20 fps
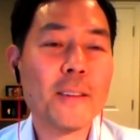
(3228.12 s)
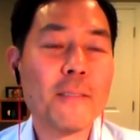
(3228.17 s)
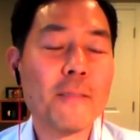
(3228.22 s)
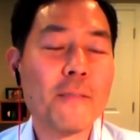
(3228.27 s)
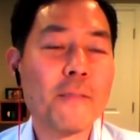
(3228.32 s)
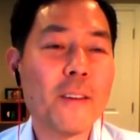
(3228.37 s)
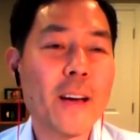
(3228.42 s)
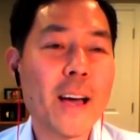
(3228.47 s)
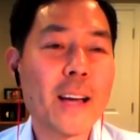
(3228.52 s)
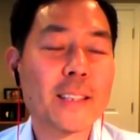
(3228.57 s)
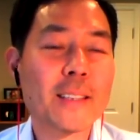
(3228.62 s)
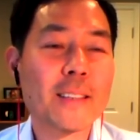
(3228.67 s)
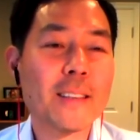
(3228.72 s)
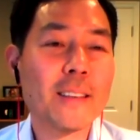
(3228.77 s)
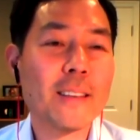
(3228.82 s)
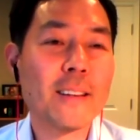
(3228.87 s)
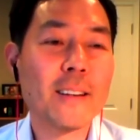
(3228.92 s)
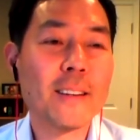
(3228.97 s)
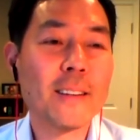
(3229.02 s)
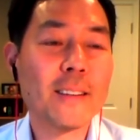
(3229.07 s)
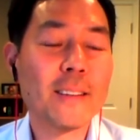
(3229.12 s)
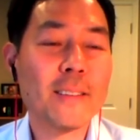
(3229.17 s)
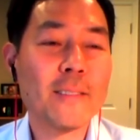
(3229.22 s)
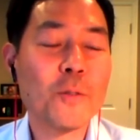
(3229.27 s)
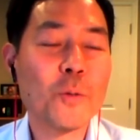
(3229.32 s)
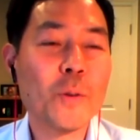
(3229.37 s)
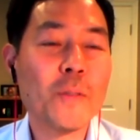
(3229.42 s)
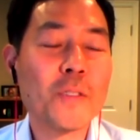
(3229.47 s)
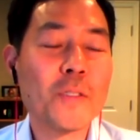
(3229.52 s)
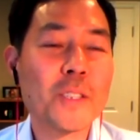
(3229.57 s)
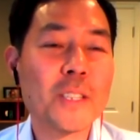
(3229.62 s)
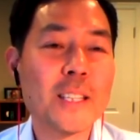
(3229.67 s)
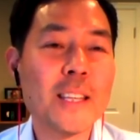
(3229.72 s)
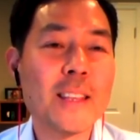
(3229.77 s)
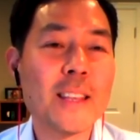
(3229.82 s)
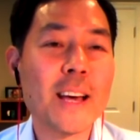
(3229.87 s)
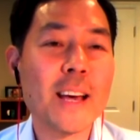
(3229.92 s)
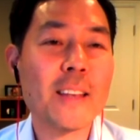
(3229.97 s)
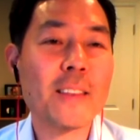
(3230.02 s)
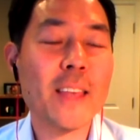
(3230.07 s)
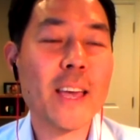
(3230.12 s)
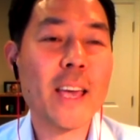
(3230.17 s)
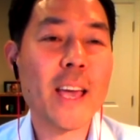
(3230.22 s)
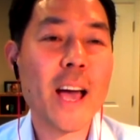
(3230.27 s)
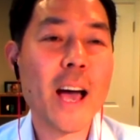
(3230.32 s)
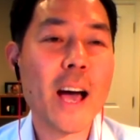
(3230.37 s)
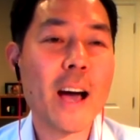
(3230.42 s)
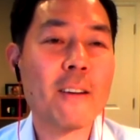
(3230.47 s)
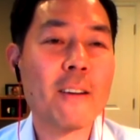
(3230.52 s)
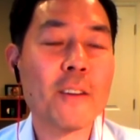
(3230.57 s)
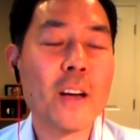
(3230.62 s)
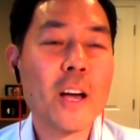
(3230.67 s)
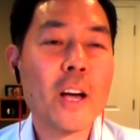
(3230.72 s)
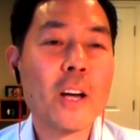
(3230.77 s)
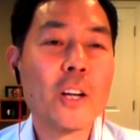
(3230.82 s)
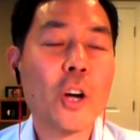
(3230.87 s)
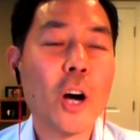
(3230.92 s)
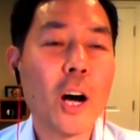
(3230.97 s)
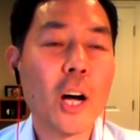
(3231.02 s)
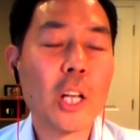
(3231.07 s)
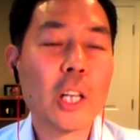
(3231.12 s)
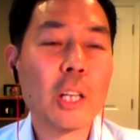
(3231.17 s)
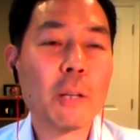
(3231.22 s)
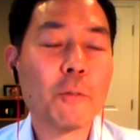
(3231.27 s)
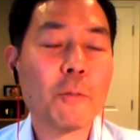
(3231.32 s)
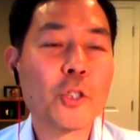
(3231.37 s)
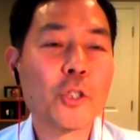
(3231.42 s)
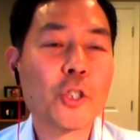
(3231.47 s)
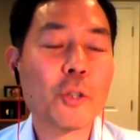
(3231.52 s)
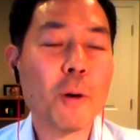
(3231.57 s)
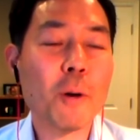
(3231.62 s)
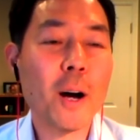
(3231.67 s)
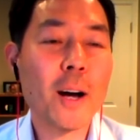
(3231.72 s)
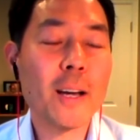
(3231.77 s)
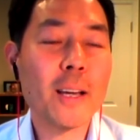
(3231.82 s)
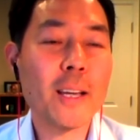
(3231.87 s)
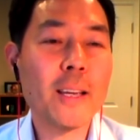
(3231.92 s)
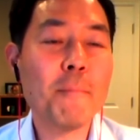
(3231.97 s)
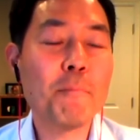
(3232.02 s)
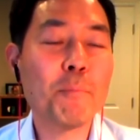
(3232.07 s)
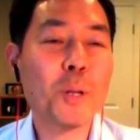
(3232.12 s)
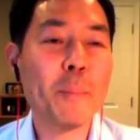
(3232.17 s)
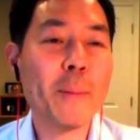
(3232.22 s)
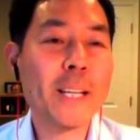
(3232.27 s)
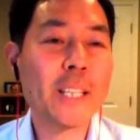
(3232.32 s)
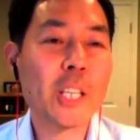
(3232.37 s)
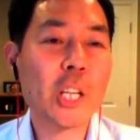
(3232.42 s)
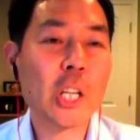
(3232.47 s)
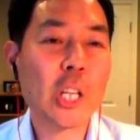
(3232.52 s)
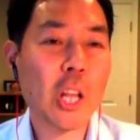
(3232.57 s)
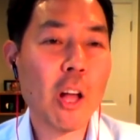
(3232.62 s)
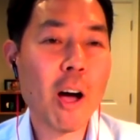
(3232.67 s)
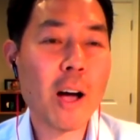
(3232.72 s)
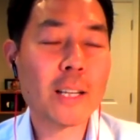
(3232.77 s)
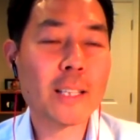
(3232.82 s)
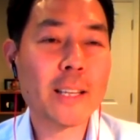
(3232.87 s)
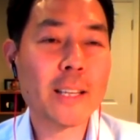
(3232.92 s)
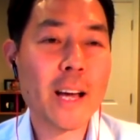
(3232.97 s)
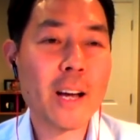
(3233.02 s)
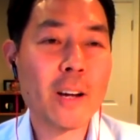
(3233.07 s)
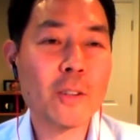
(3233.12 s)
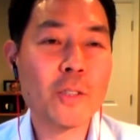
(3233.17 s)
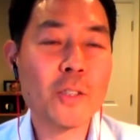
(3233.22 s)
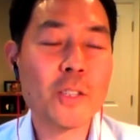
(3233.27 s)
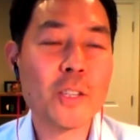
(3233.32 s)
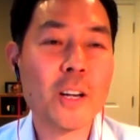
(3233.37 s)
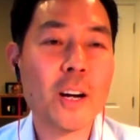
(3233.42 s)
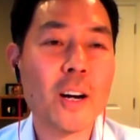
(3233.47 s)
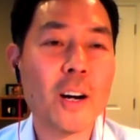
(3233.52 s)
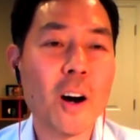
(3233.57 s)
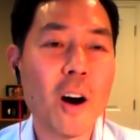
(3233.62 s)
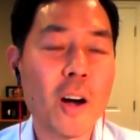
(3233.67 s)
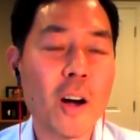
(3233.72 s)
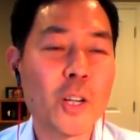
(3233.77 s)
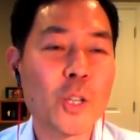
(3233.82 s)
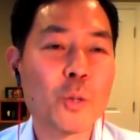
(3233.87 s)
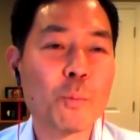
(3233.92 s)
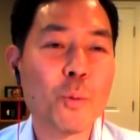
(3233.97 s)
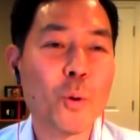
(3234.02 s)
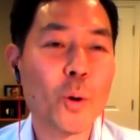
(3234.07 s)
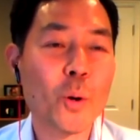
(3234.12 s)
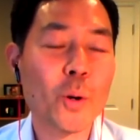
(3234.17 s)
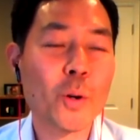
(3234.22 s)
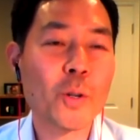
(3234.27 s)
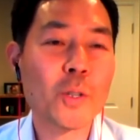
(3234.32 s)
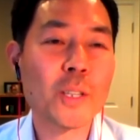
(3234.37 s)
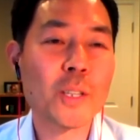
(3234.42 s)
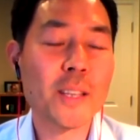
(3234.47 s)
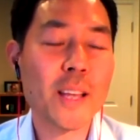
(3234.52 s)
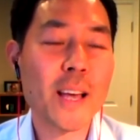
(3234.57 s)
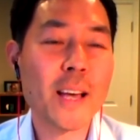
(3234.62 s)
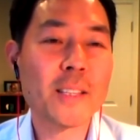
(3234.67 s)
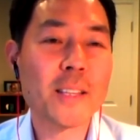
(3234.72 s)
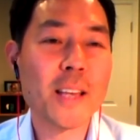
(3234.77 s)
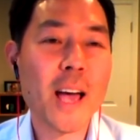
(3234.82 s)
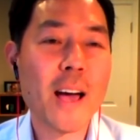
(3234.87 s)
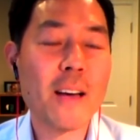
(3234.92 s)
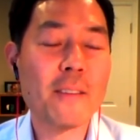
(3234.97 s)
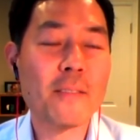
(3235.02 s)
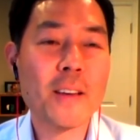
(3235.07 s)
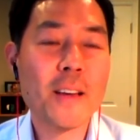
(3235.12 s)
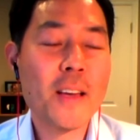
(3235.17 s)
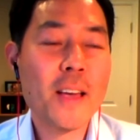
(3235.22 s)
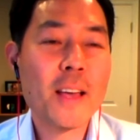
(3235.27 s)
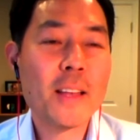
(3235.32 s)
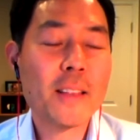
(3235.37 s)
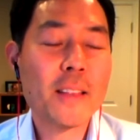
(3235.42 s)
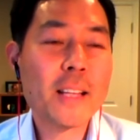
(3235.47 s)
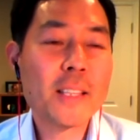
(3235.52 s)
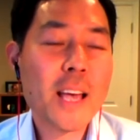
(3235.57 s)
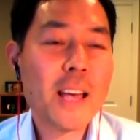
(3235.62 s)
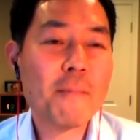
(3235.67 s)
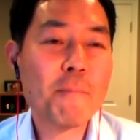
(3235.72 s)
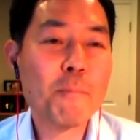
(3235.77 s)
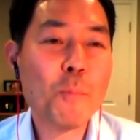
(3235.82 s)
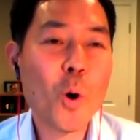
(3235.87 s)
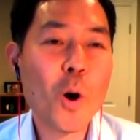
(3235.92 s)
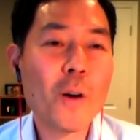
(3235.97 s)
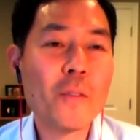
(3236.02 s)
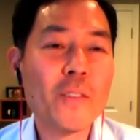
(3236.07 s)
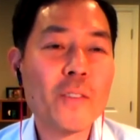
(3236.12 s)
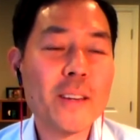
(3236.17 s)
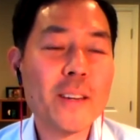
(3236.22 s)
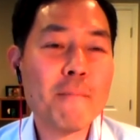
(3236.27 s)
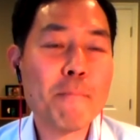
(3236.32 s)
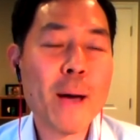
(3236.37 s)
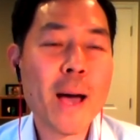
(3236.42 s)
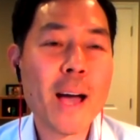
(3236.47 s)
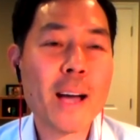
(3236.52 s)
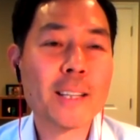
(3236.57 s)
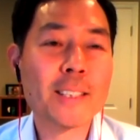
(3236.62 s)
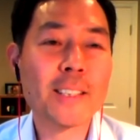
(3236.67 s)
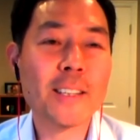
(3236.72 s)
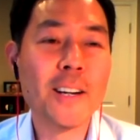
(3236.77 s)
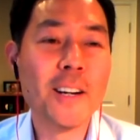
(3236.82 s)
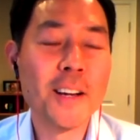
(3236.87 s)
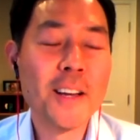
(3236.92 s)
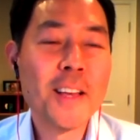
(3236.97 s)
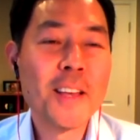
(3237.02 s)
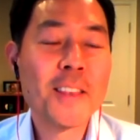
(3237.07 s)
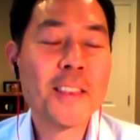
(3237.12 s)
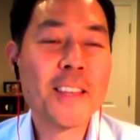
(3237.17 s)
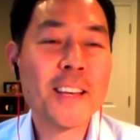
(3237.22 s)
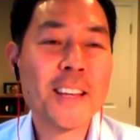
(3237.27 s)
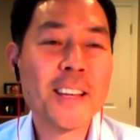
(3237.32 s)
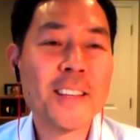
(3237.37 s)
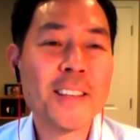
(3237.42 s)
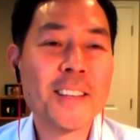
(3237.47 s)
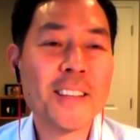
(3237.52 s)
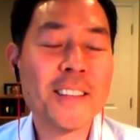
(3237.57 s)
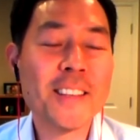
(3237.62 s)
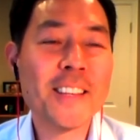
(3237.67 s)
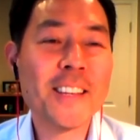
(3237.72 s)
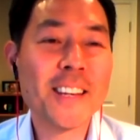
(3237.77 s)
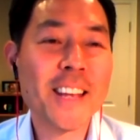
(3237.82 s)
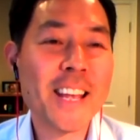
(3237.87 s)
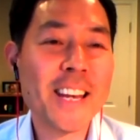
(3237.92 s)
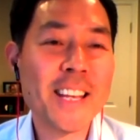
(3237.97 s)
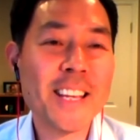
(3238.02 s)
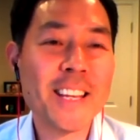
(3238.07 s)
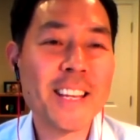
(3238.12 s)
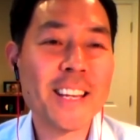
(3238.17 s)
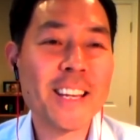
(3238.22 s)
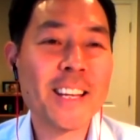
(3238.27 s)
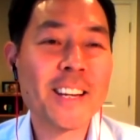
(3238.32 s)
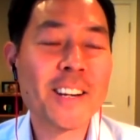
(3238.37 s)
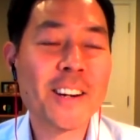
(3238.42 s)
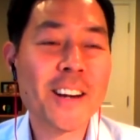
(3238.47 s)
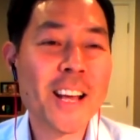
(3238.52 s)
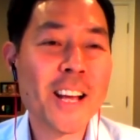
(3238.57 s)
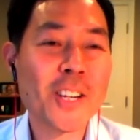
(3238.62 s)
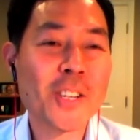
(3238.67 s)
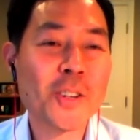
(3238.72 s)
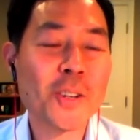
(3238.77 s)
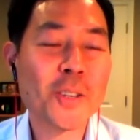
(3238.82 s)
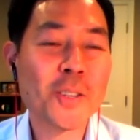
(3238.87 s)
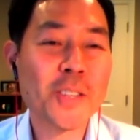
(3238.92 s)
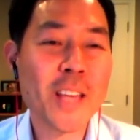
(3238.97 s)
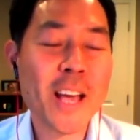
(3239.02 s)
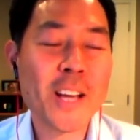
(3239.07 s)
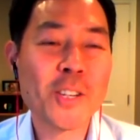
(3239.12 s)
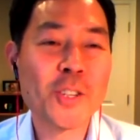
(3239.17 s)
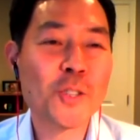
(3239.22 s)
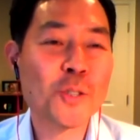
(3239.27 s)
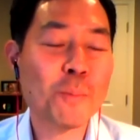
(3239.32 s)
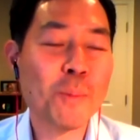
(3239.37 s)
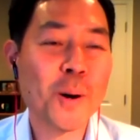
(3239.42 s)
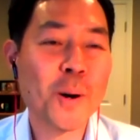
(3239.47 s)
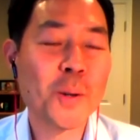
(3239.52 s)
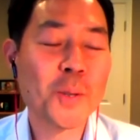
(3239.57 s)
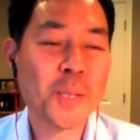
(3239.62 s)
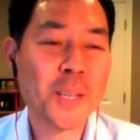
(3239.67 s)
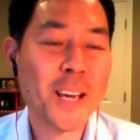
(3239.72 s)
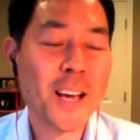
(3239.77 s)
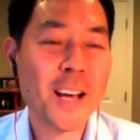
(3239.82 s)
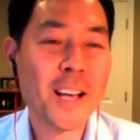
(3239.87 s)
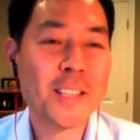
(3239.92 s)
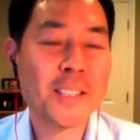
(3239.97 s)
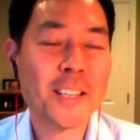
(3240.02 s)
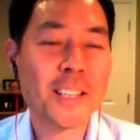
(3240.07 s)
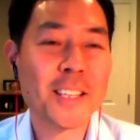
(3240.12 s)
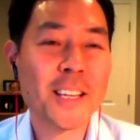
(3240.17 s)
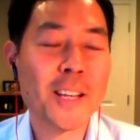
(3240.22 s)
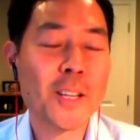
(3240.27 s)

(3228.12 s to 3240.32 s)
In fact, we've seen that they have implemented lockdowns on its borders, and that's had that's had more of an impact than any international sanctions policy has